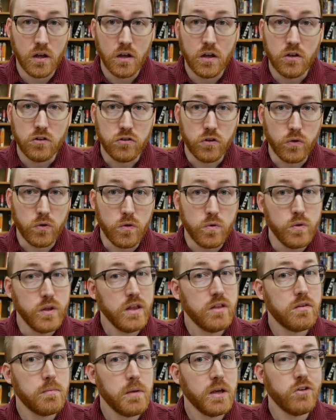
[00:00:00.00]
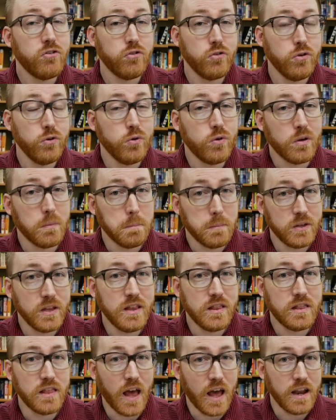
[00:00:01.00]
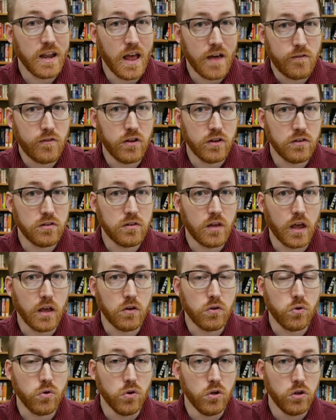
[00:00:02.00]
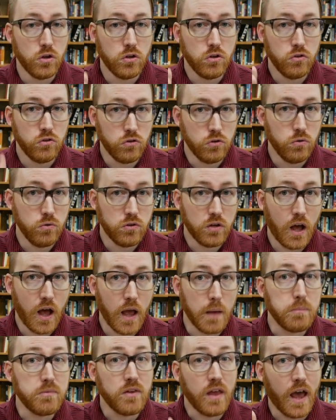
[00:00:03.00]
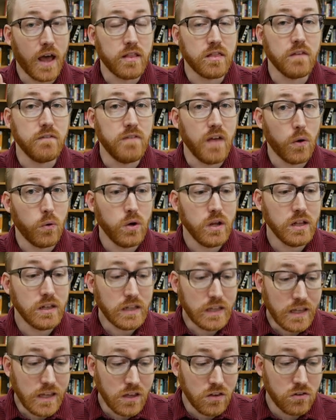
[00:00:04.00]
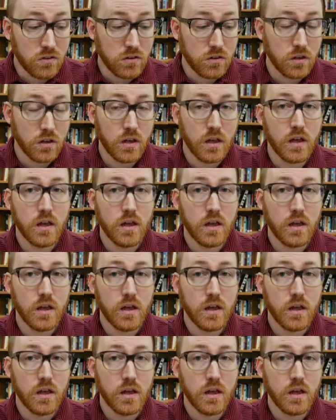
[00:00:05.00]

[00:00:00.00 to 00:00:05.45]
So you need to make sure you complete that evidence cycle 2 times at the very least